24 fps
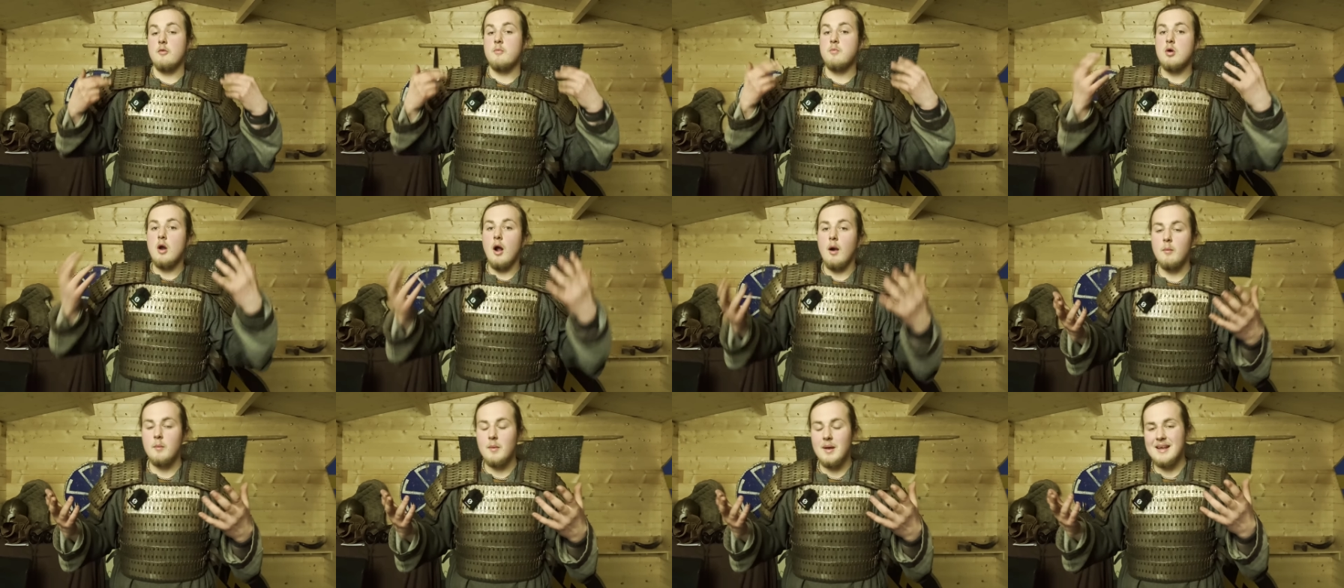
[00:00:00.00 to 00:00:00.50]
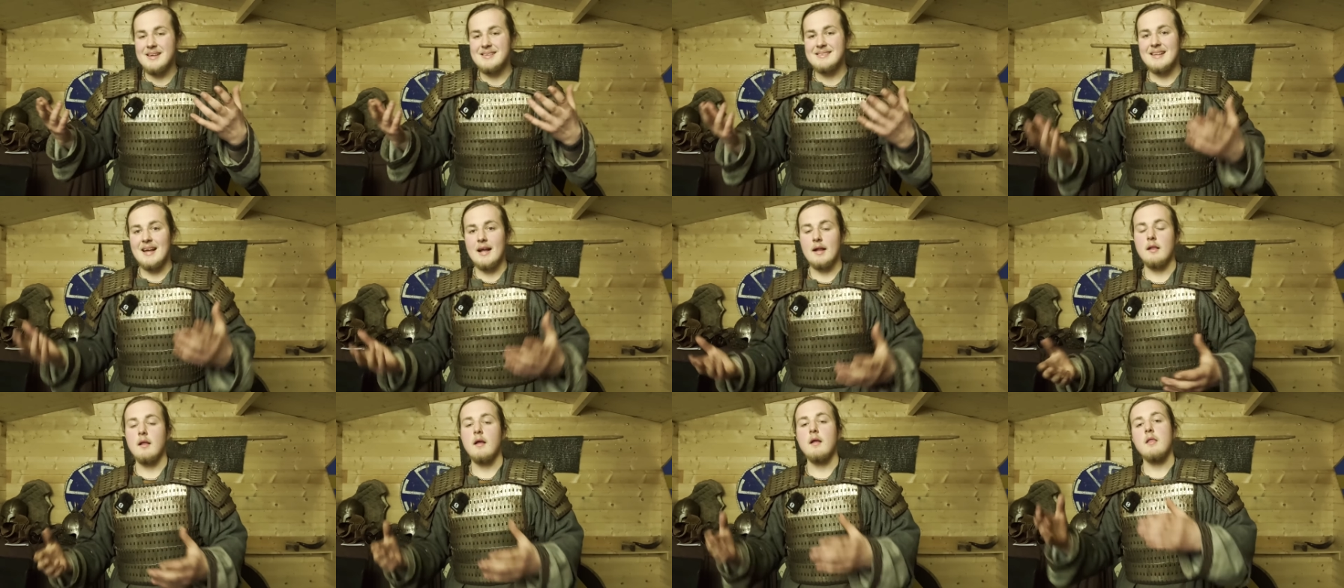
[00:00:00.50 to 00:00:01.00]
problem is
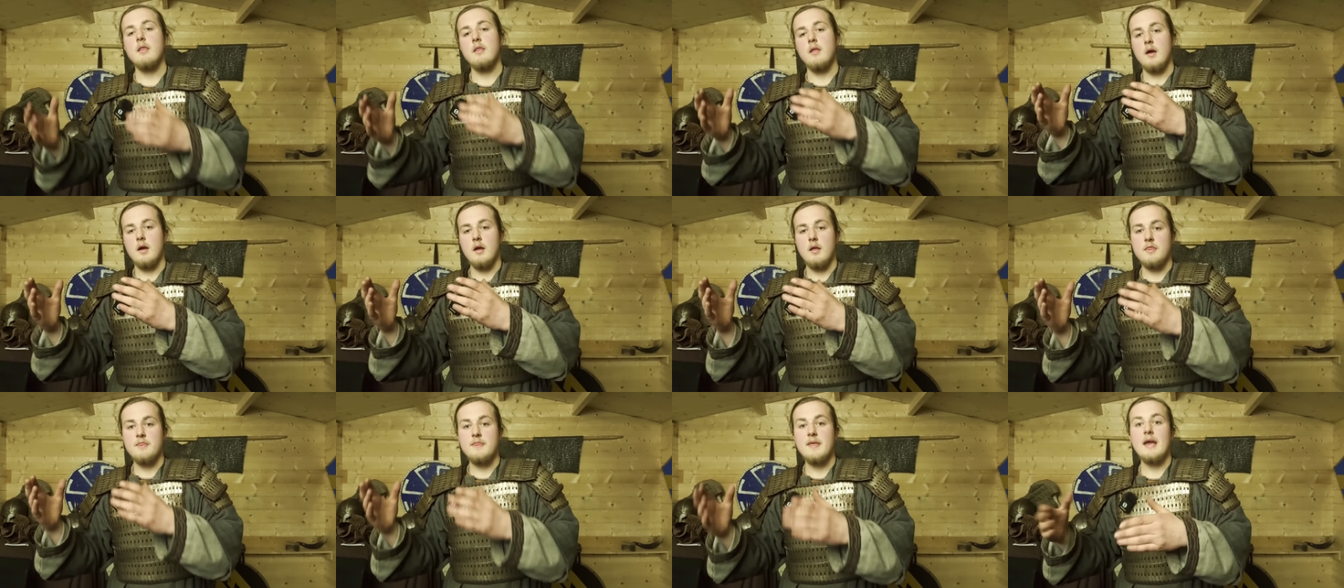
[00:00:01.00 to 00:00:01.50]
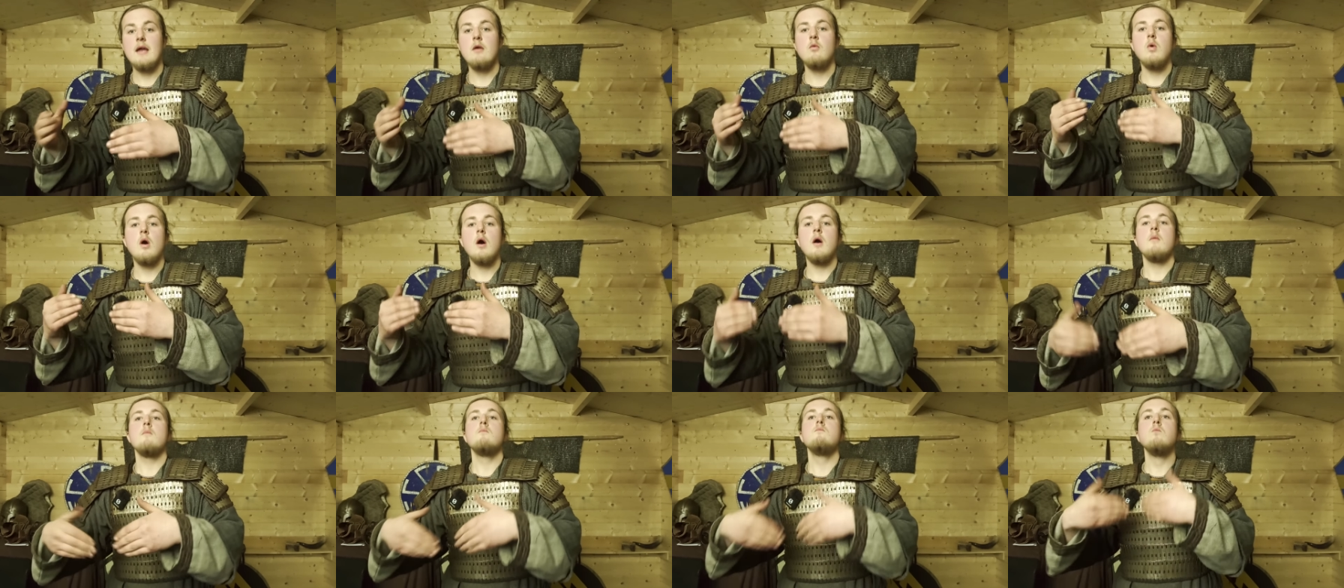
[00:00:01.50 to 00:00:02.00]
that they
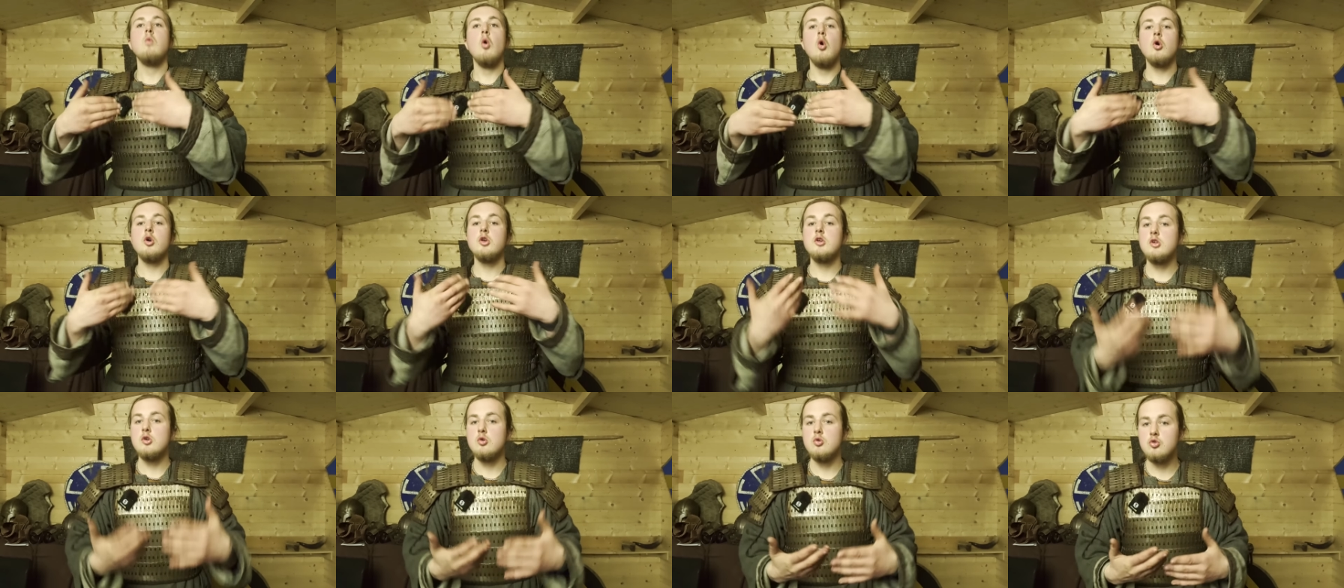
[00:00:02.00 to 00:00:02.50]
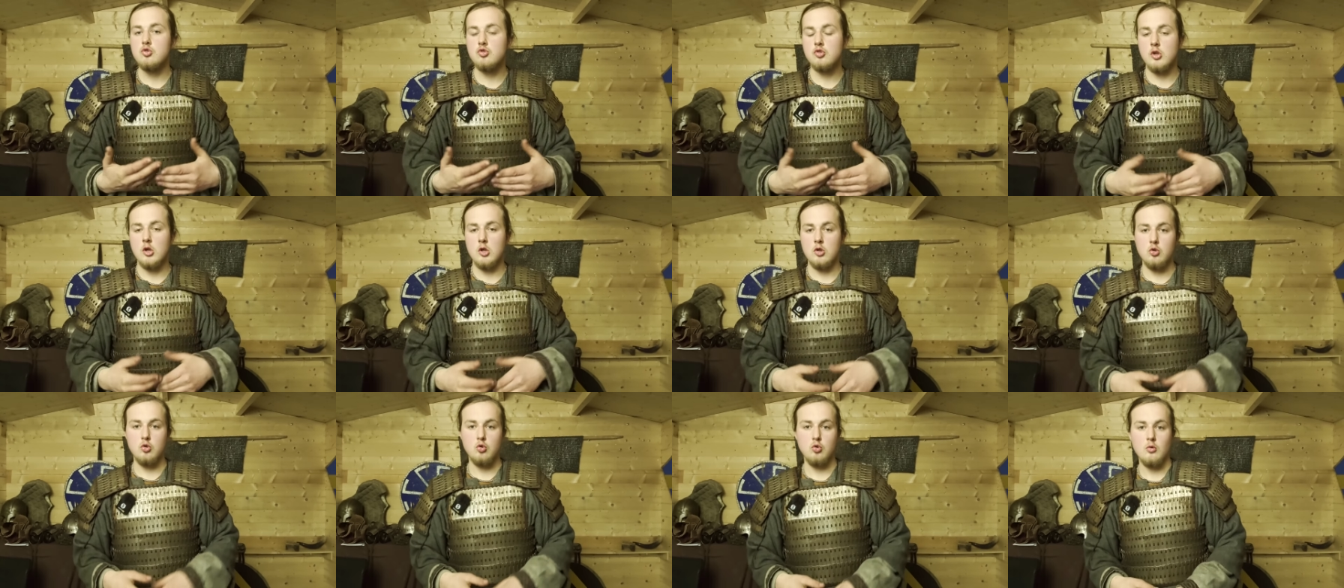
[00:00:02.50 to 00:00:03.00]
were more
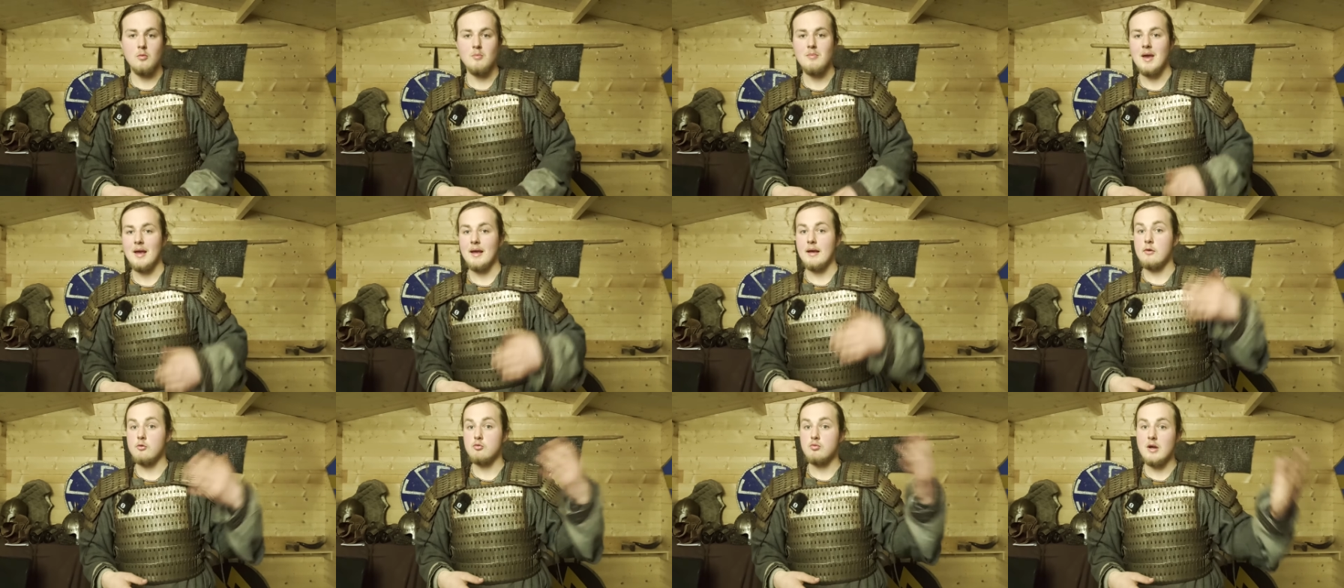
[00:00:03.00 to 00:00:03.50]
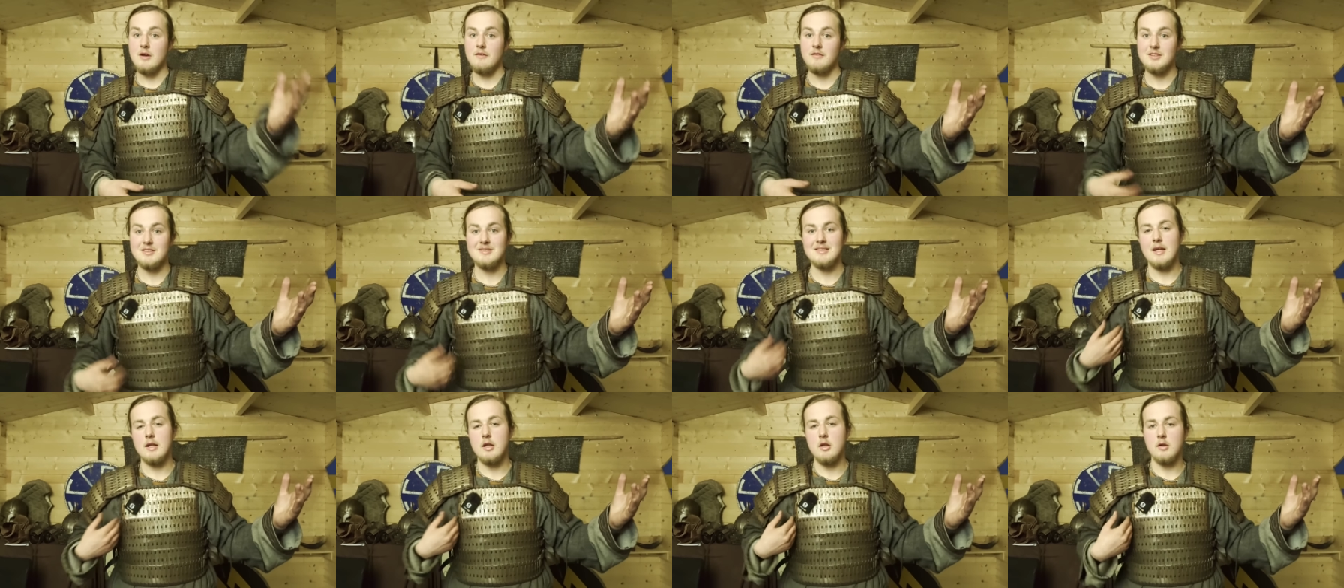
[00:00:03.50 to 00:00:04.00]
used to making
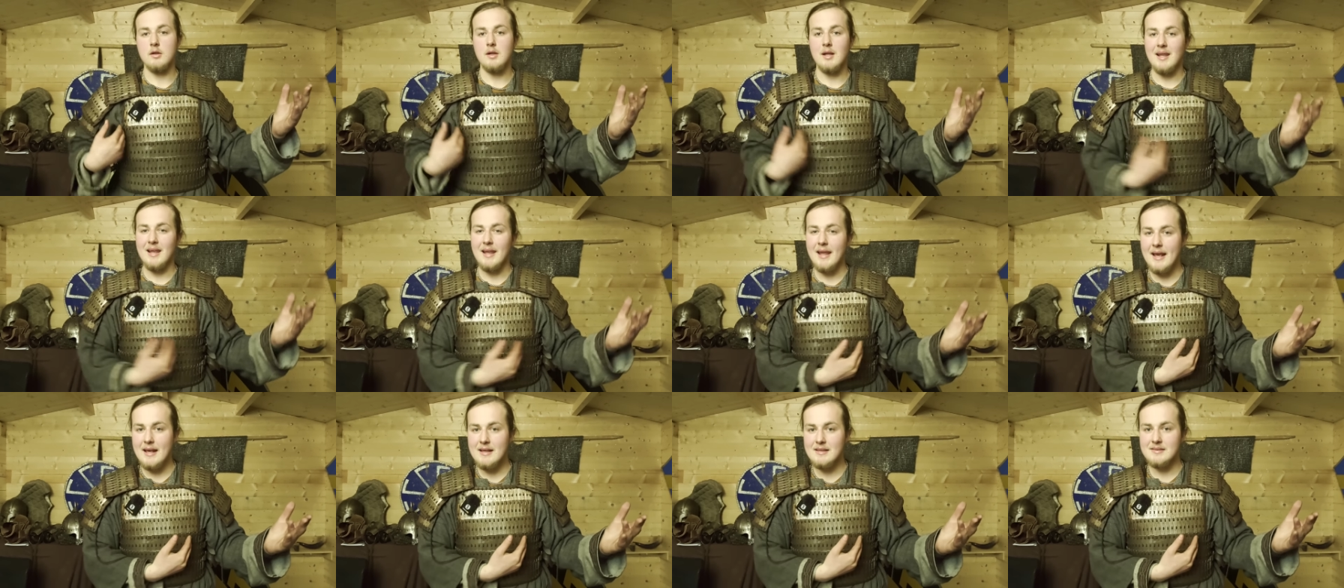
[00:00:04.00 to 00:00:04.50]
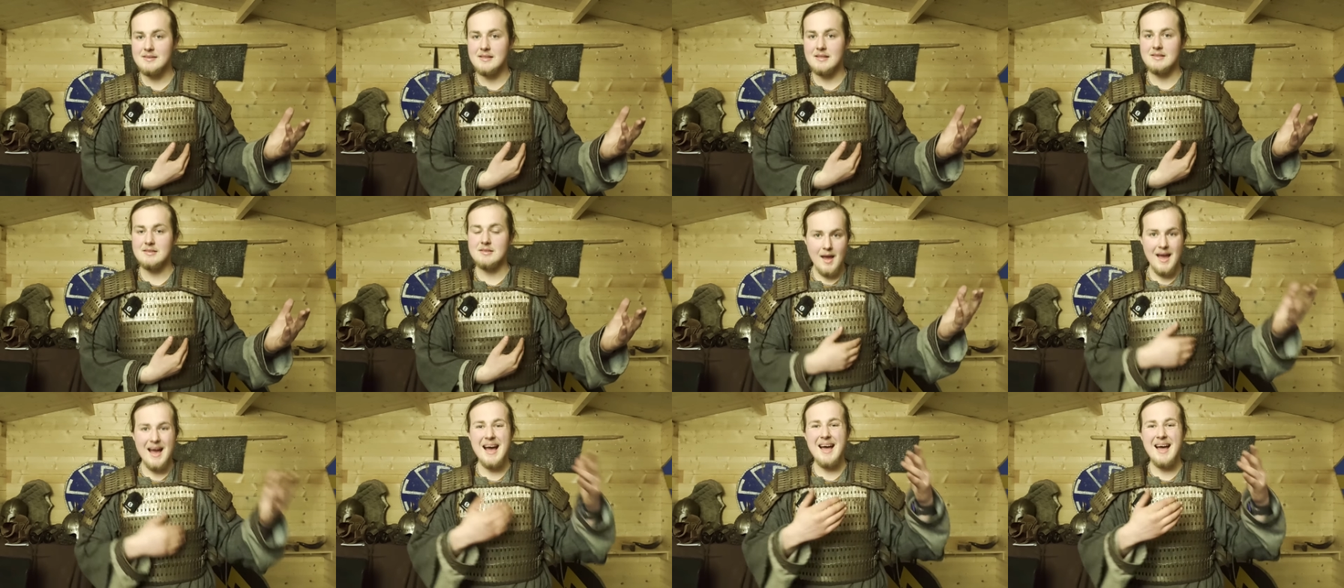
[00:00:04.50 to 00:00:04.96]
rivets and not lasers,